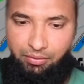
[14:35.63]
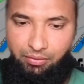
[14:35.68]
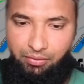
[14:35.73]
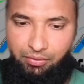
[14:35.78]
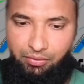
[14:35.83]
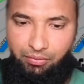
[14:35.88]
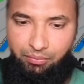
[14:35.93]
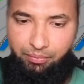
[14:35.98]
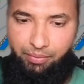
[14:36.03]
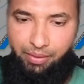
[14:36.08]

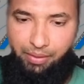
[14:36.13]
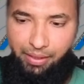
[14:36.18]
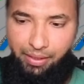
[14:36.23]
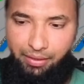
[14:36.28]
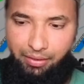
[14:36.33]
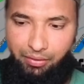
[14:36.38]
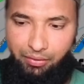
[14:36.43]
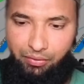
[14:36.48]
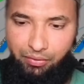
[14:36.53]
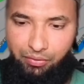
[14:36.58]
So
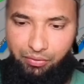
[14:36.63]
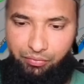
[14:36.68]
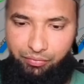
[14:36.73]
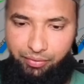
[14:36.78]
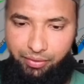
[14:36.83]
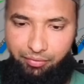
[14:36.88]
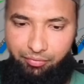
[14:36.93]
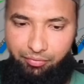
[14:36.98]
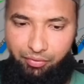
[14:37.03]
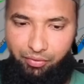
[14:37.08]
Bangalore, so we
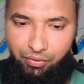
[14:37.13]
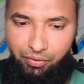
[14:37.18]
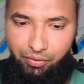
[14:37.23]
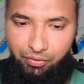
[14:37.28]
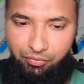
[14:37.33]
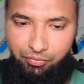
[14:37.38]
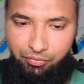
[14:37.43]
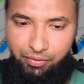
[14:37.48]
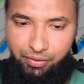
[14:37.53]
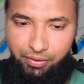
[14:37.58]
have lot
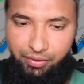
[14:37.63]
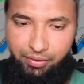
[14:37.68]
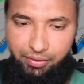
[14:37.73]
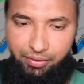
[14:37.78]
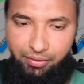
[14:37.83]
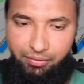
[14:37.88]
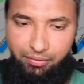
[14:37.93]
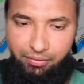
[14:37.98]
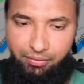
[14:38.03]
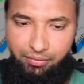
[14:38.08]
of
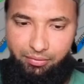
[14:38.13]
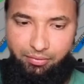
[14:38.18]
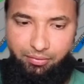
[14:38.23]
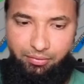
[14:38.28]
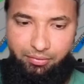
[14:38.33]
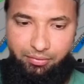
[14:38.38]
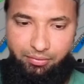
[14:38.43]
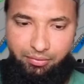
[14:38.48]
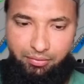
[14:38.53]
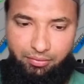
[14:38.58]
data.
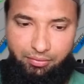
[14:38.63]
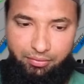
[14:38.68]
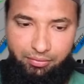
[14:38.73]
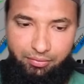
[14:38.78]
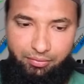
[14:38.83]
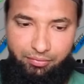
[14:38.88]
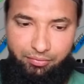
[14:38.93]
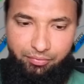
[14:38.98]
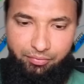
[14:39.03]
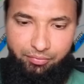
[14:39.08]

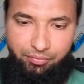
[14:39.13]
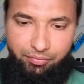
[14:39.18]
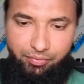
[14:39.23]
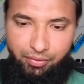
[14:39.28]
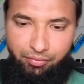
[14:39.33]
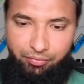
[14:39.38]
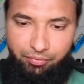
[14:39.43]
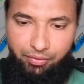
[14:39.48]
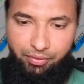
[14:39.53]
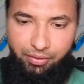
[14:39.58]
Uh,
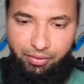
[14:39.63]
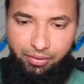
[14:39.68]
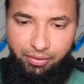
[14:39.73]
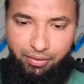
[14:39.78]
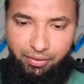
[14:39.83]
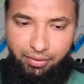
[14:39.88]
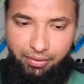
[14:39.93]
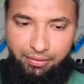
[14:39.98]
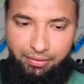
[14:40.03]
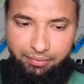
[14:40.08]
we are
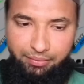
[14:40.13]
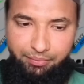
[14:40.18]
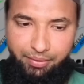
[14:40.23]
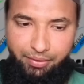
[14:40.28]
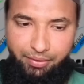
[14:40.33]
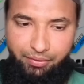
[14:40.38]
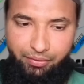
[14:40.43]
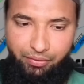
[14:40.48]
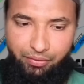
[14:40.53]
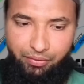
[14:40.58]
working. H M
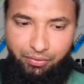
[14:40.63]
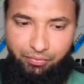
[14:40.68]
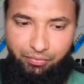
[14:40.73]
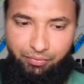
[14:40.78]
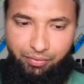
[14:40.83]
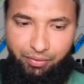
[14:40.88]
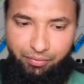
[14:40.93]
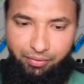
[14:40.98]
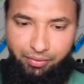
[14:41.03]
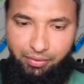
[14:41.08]
D also
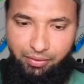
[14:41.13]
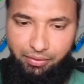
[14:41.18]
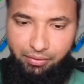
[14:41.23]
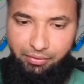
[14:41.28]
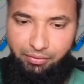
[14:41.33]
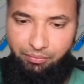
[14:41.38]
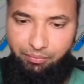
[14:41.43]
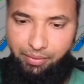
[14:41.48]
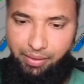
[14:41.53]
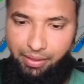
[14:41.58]
we are working.
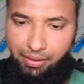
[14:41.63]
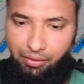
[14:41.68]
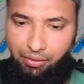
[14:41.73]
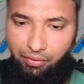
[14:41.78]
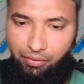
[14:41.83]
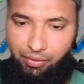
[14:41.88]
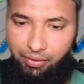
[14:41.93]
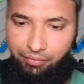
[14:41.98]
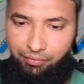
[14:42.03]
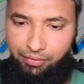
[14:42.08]
So
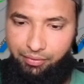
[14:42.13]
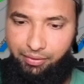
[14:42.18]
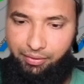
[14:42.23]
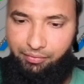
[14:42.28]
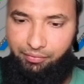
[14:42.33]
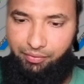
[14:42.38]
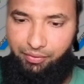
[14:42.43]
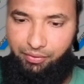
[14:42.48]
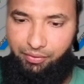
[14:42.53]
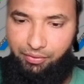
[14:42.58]
Bangalore highway,
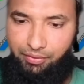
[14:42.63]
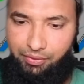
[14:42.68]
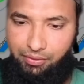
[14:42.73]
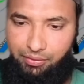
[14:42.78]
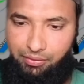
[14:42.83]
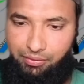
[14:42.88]
that was.